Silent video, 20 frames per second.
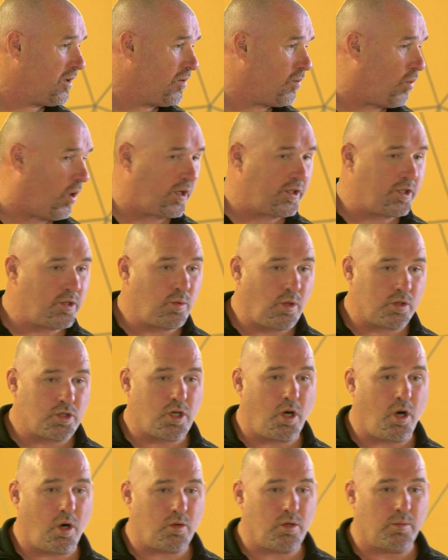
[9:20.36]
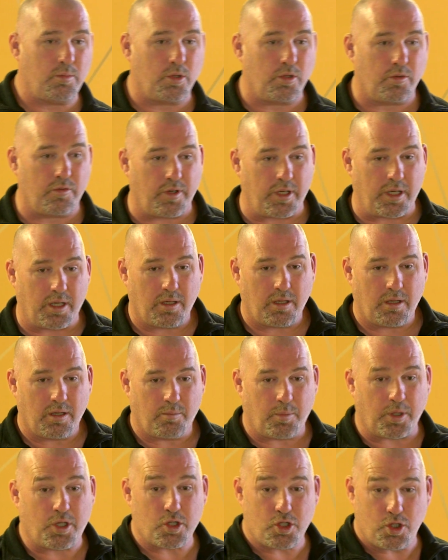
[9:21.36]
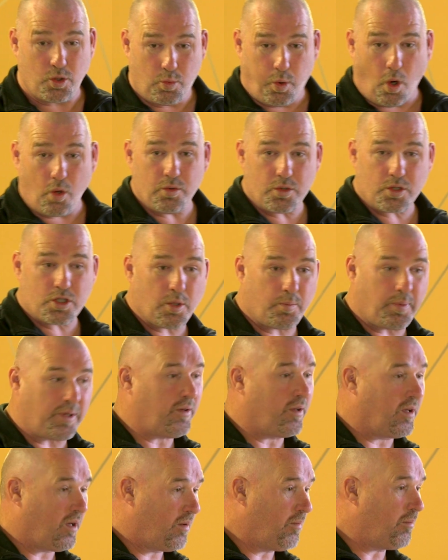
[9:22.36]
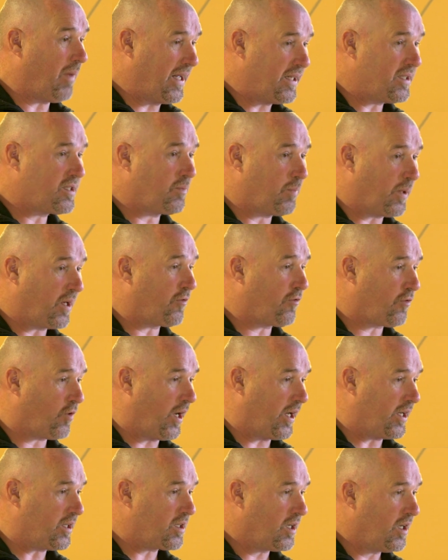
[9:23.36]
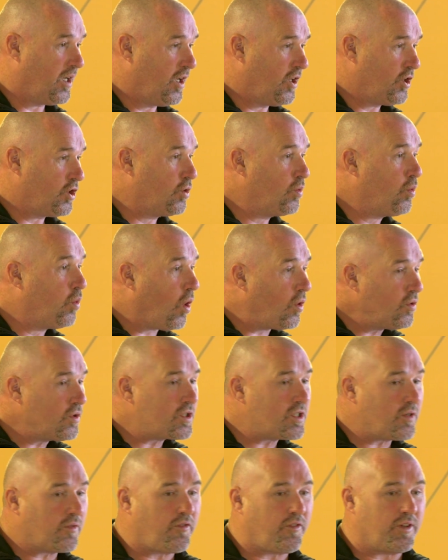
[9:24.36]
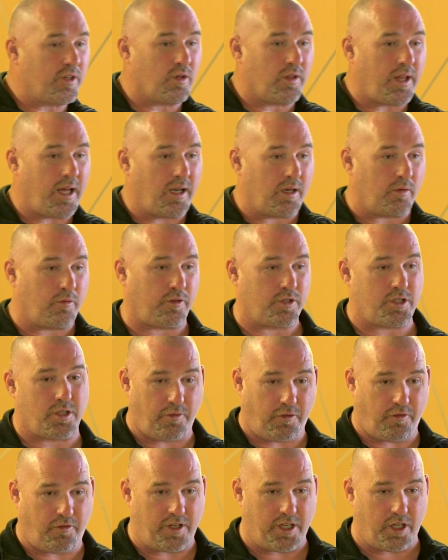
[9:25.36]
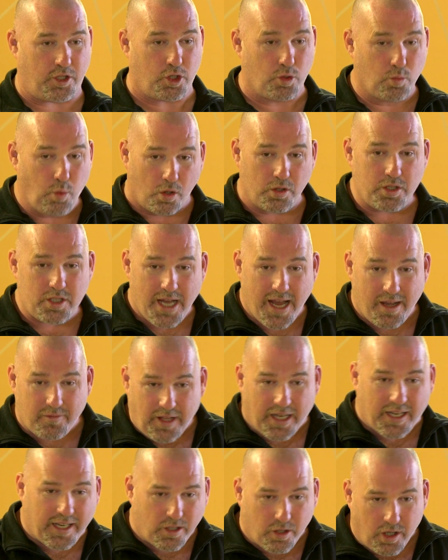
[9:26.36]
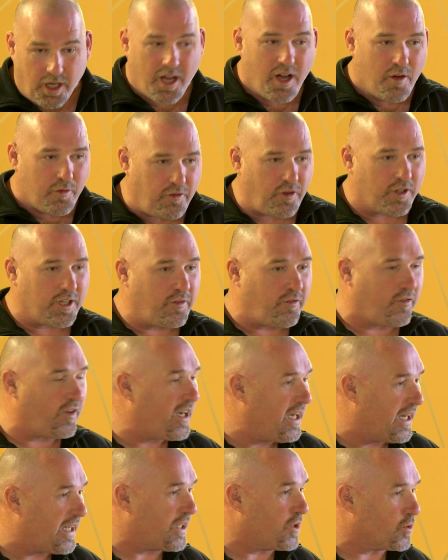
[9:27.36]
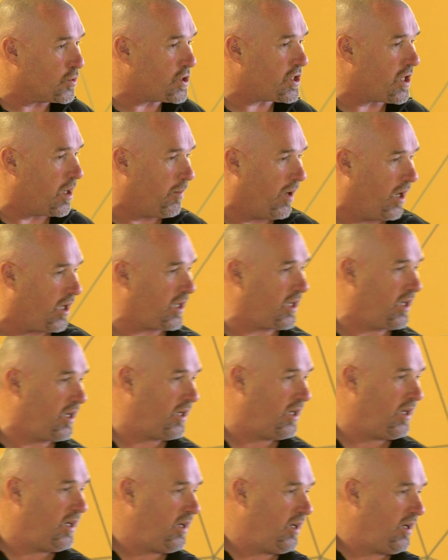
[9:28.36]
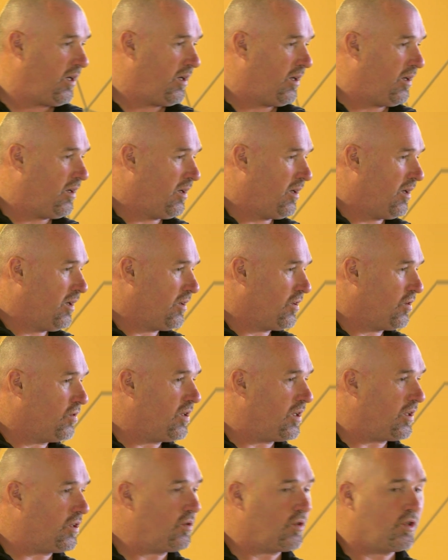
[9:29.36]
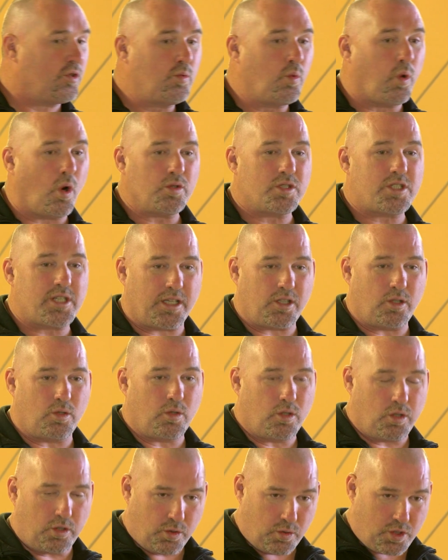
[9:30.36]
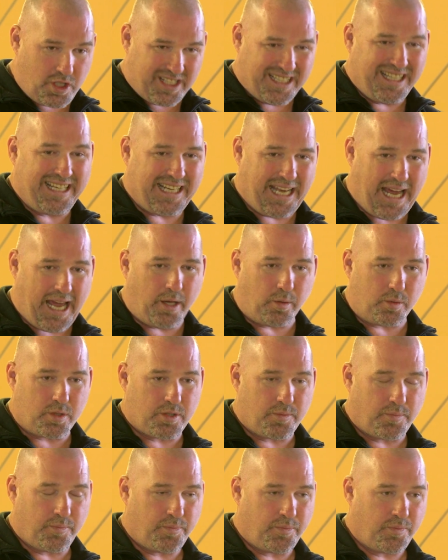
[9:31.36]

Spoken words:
why do you watch a horror movie? Because you want to be made to be afraid. You want to feel that little frisson of fear. You want to have that little funny feeling in your stomach. You want it, you seek it out.